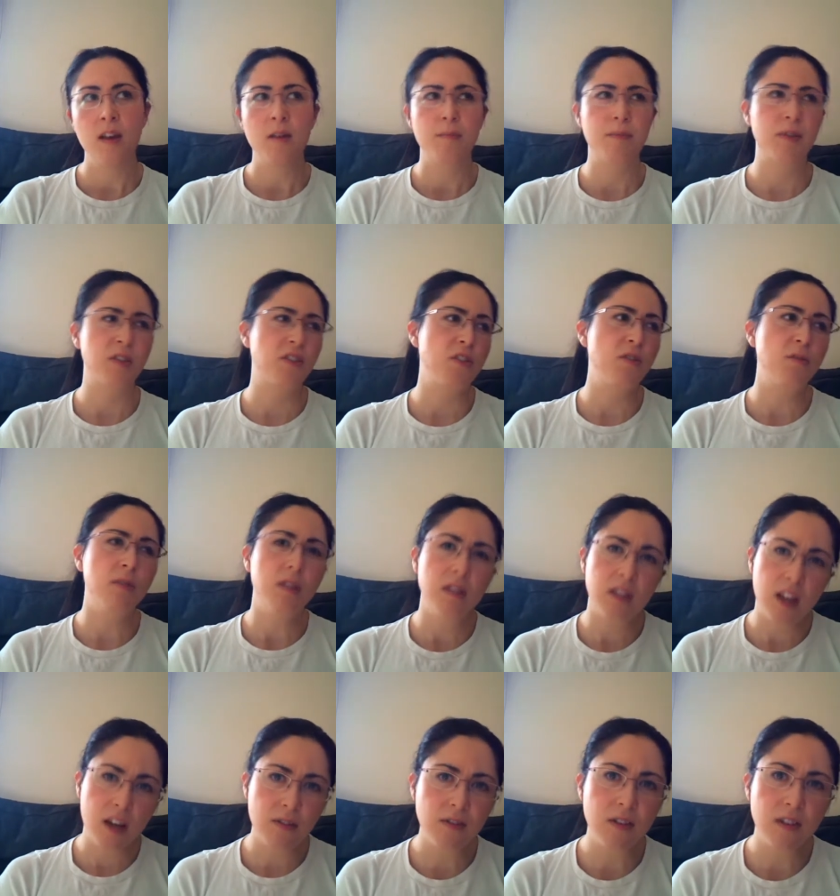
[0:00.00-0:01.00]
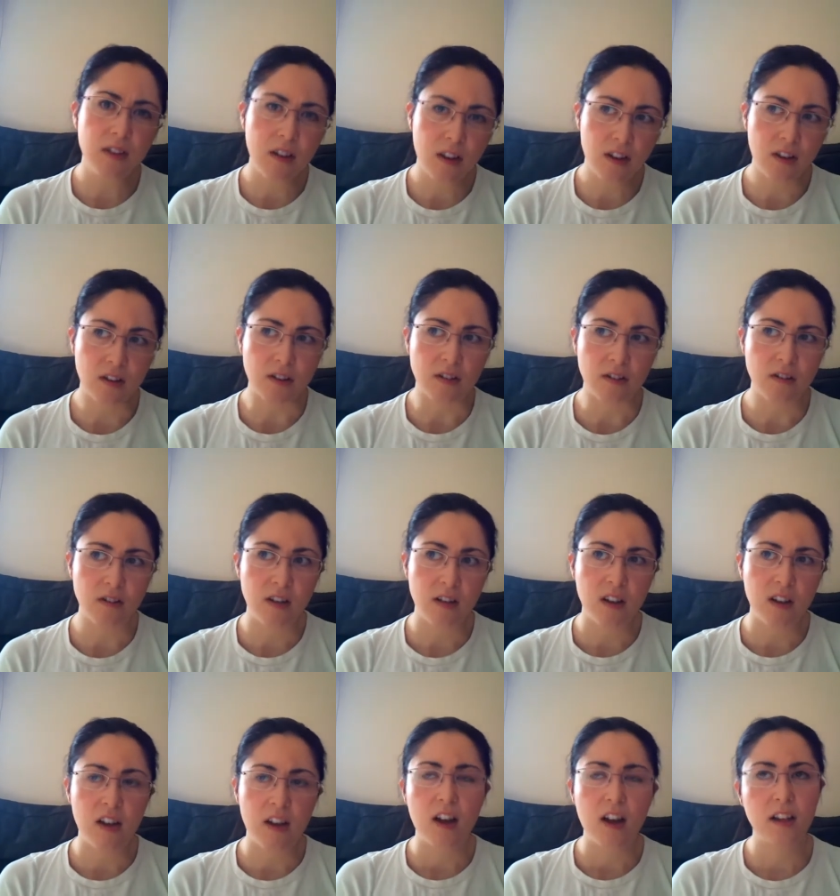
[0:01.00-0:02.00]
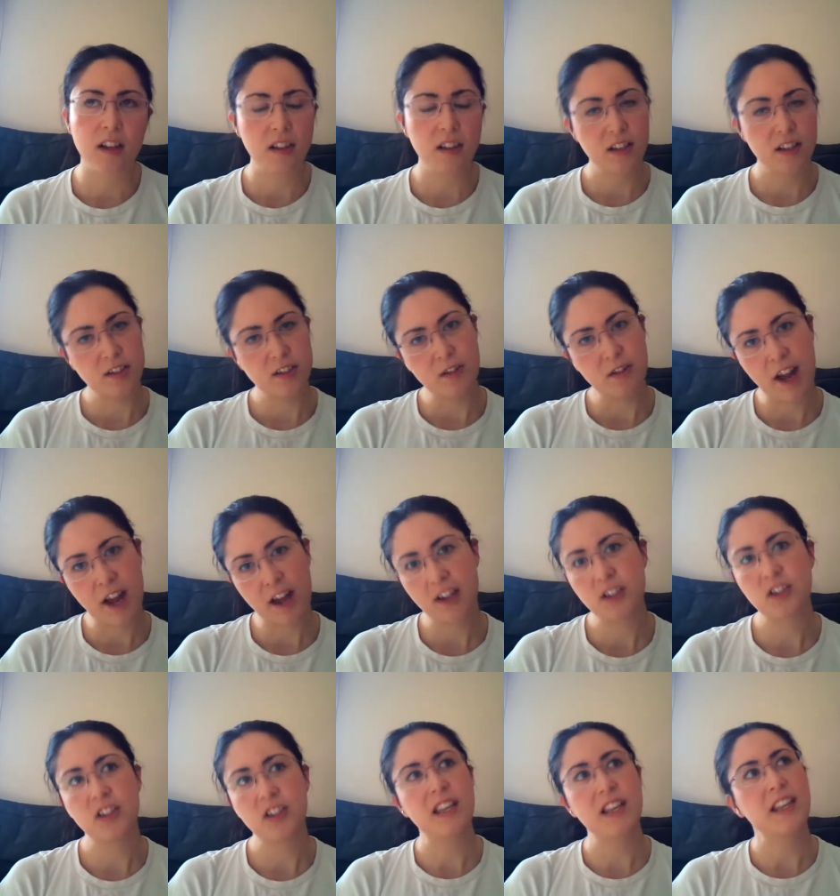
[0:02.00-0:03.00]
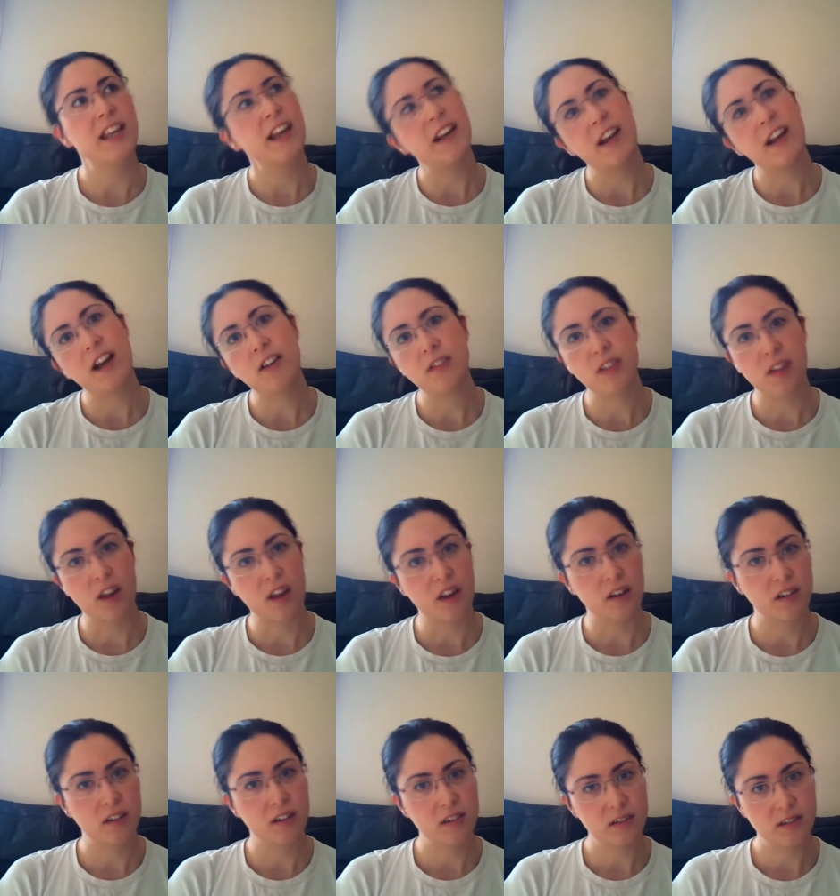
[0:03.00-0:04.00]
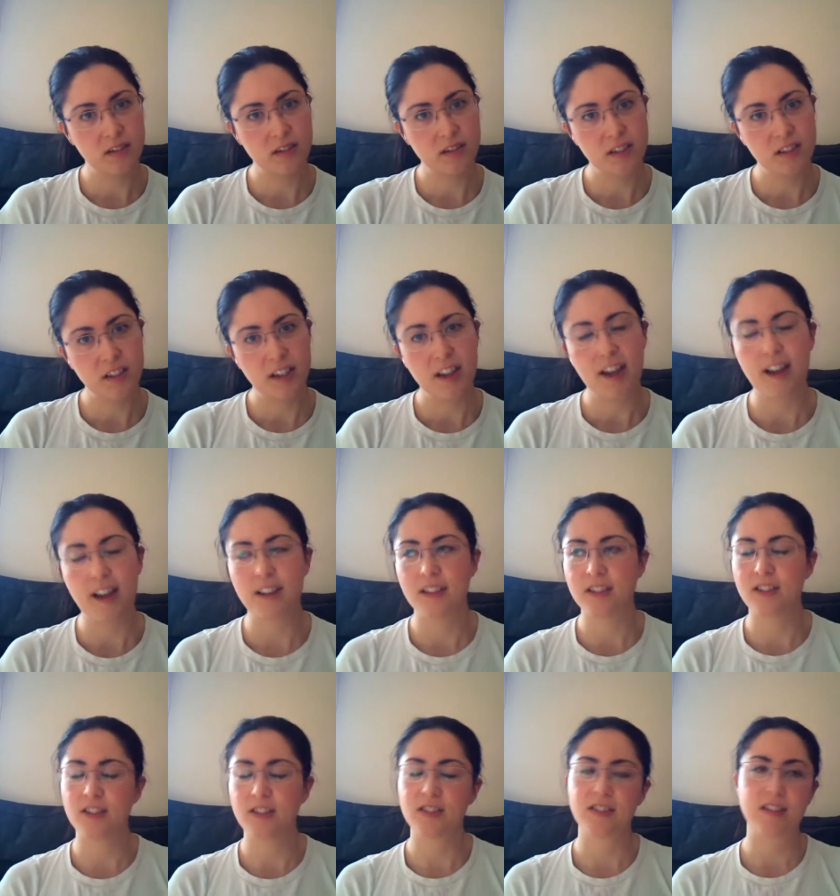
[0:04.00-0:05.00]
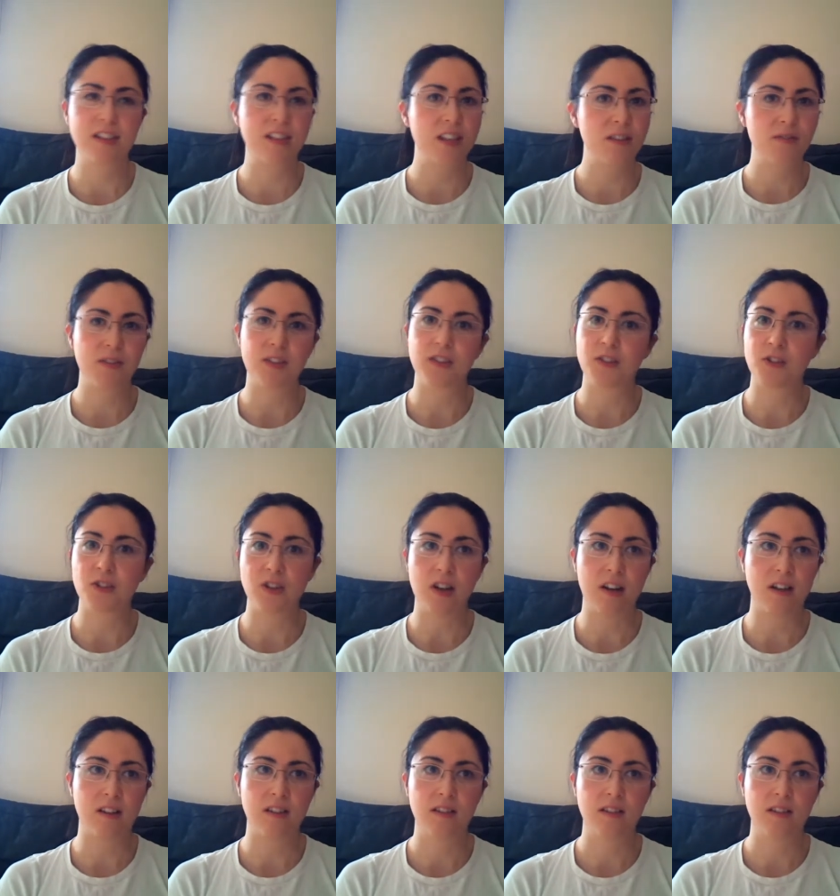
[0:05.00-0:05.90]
But you will never know unless you actually get out there and just give it a try.